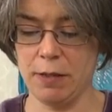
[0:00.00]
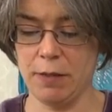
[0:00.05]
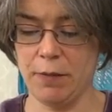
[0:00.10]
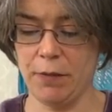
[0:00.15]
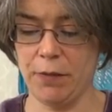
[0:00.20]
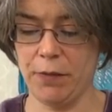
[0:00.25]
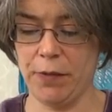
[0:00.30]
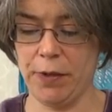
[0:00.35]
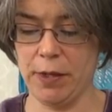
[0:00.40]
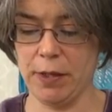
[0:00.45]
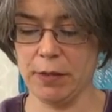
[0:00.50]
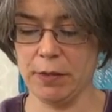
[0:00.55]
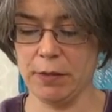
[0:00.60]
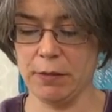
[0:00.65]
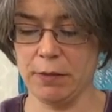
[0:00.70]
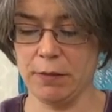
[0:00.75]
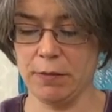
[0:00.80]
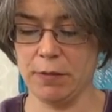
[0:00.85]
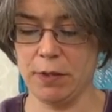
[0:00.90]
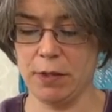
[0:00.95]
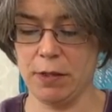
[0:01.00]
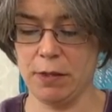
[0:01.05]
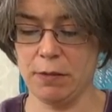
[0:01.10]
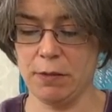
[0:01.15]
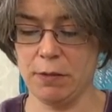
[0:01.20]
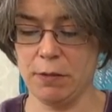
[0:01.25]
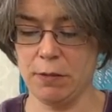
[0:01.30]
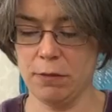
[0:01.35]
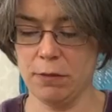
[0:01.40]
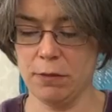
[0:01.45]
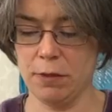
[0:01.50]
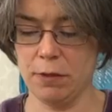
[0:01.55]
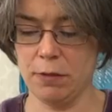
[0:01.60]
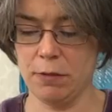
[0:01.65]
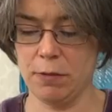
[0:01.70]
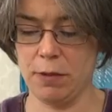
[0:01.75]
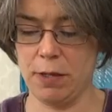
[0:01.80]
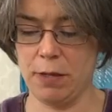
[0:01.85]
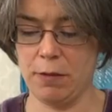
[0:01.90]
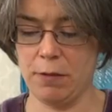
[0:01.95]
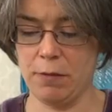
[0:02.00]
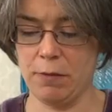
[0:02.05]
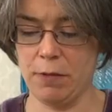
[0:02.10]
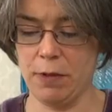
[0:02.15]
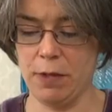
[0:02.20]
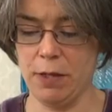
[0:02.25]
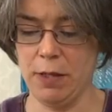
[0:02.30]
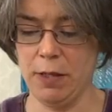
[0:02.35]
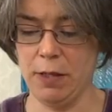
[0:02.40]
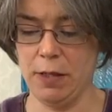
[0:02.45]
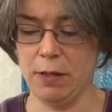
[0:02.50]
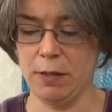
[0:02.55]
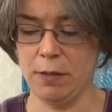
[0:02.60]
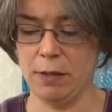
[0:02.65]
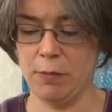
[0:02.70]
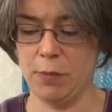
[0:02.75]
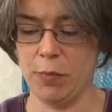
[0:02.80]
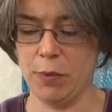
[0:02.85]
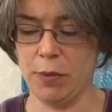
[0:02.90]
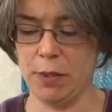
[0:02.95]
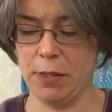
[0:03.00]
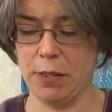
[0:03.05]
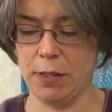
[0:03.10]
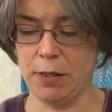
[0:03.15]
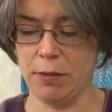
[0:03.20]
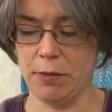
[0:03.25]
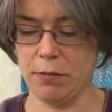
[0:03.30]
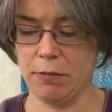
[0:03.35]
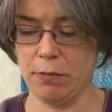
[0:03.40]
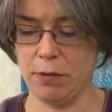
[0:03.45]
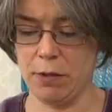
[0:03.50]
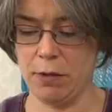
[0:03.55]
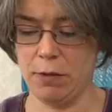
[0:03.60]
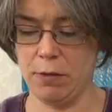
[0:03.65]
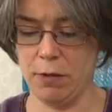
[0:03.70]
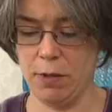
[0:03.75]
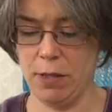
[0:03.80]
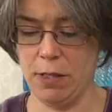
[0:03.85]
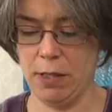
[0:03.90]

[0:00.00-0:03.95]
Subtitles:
at 6 and I've turned the hook to 12 and I'm pulling it through.